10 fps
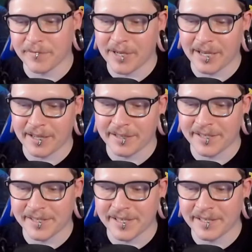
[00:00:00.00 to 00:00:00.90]
why I got
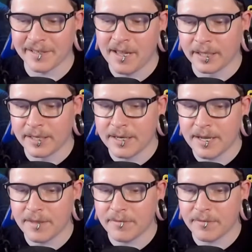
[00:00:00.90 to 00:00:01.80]
this thing.
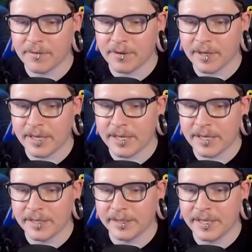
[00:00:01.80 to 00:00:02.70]
Another
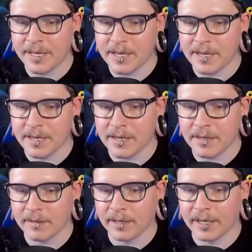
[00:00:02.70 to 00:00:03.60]
is
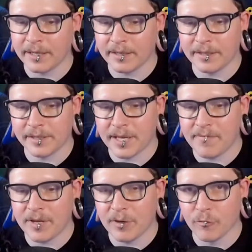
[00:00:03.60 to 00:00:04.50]
the, like, it doesn't have
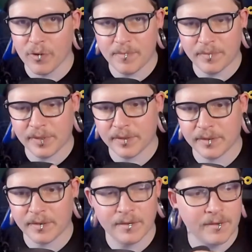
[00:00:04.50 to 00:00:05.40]
any grips
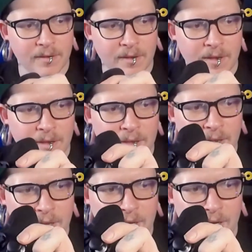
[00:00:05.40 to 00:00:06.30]

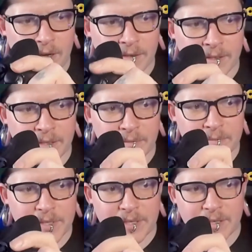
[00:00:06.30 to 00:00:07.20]
on the
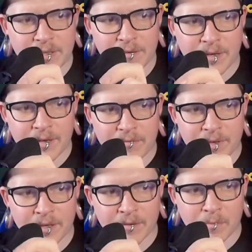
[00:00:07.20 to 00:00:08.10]
thumbstick. They're kind of
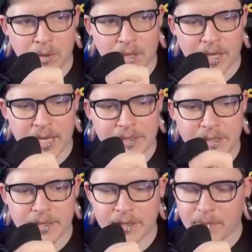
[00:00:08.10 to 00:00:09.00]
like a
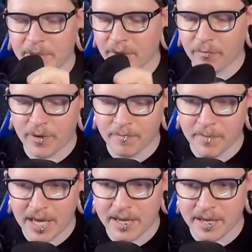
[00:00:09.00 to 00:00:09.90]
plastic. I mean, they're well
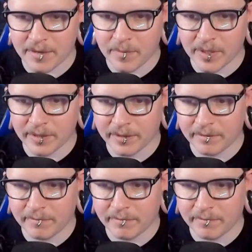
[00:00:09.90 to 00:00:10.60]
made, but